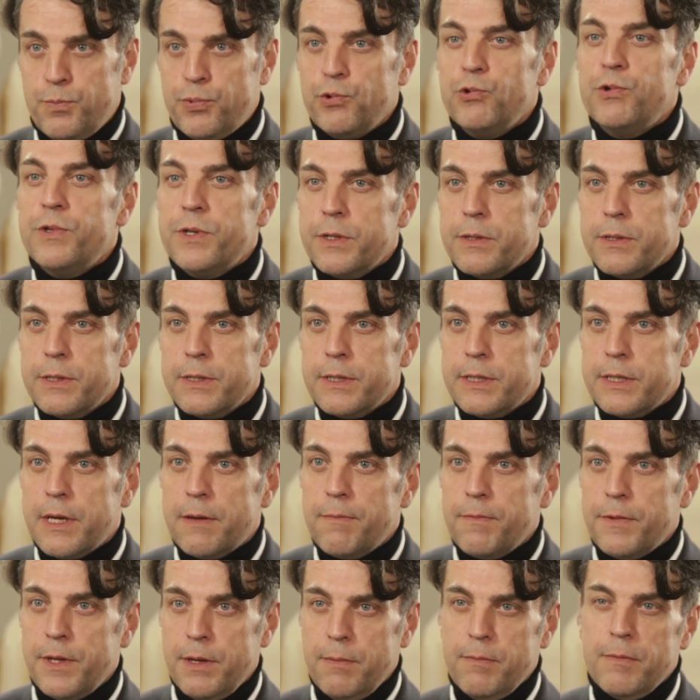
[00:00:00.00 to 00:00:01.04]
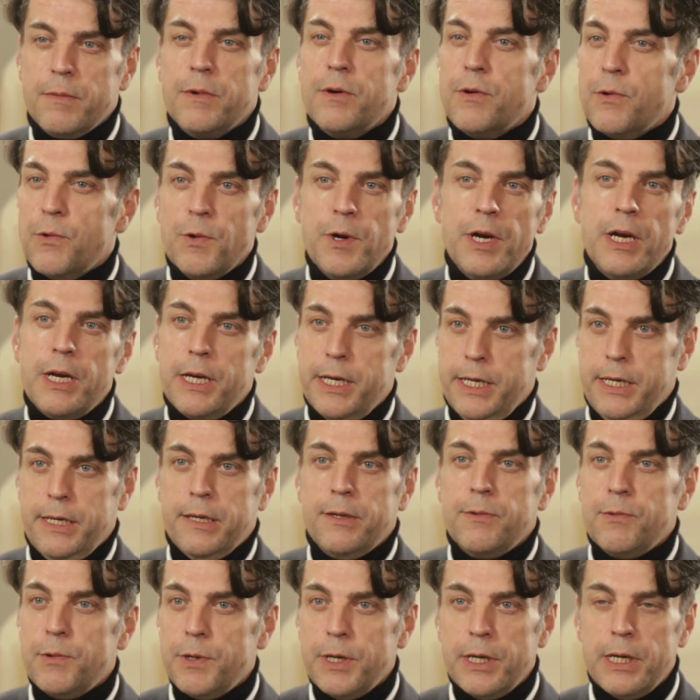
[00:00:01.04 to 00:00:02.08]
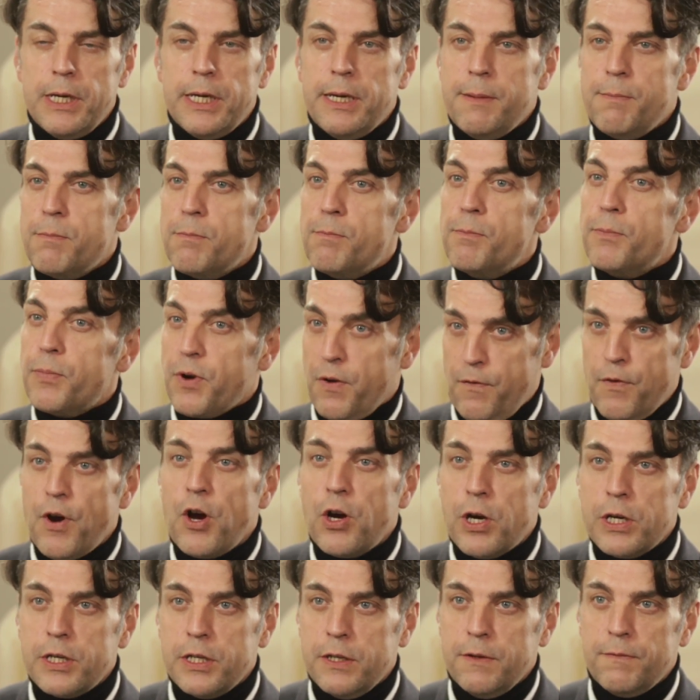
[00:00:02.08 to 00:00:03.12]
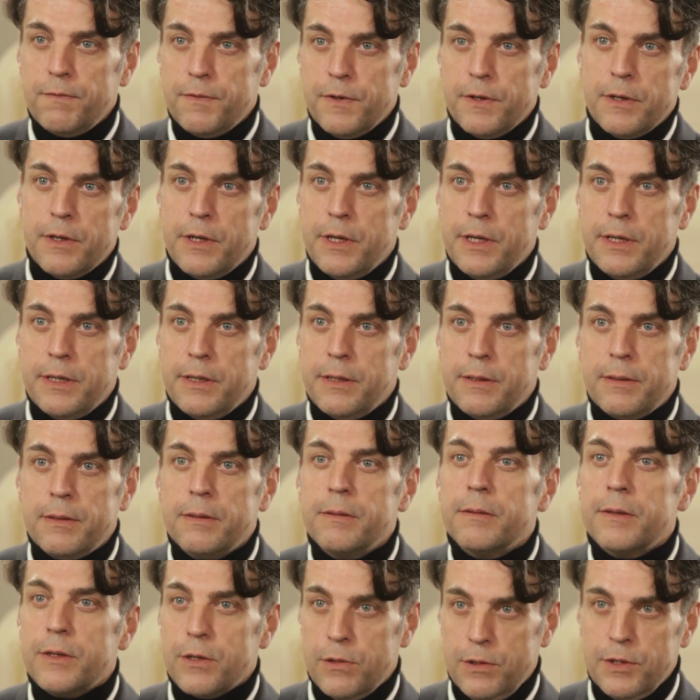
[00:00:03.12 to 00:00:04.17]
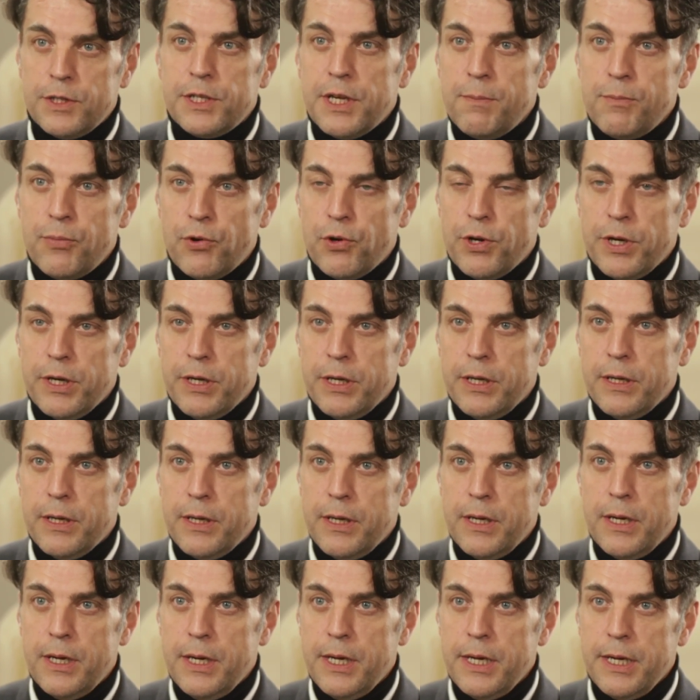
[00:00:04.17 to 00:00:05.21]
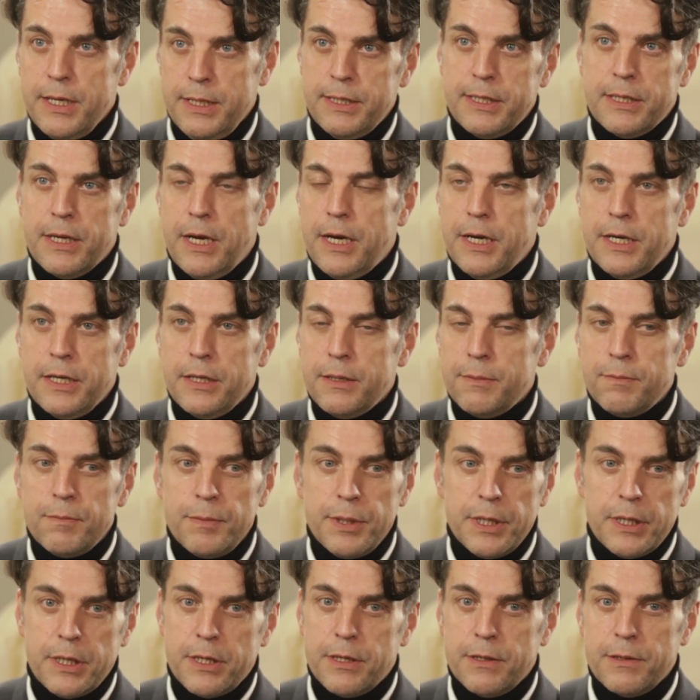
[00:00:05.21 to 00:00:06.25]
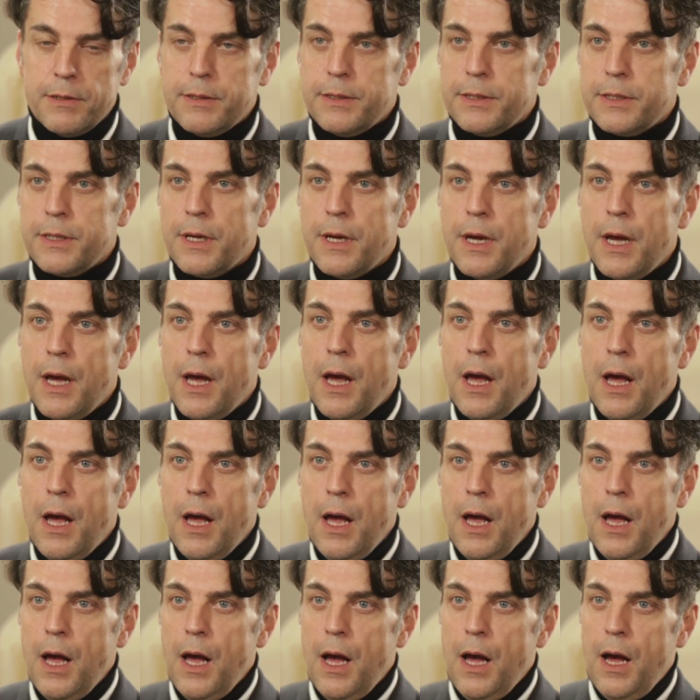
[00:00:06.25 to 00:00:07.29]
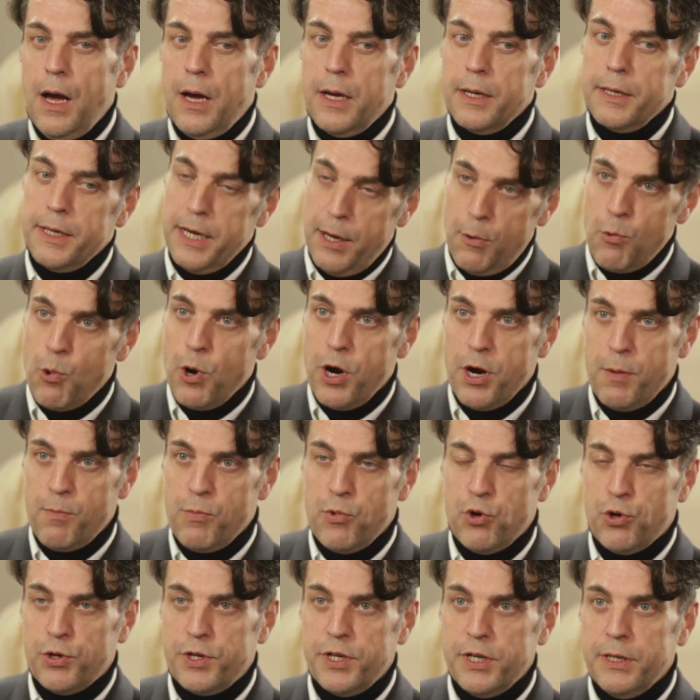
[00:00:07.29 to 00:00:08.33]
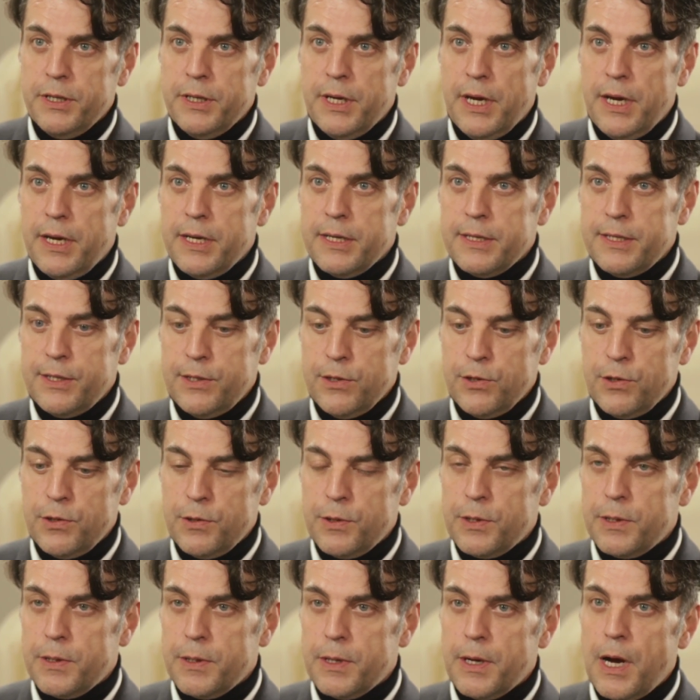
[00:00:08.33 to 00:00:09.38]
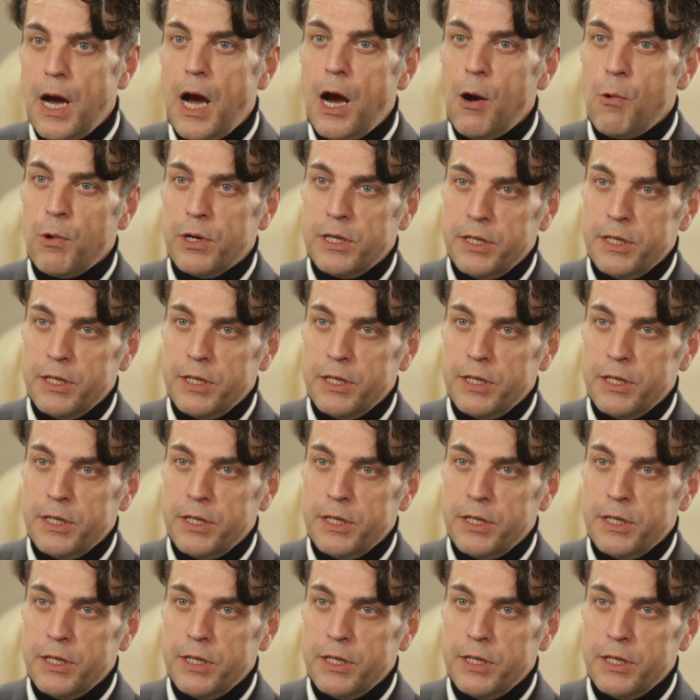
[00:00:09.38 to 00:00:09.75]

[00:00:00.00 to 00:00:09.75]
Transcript: put something really, really provocative and contemporary inside, because they were modern, so our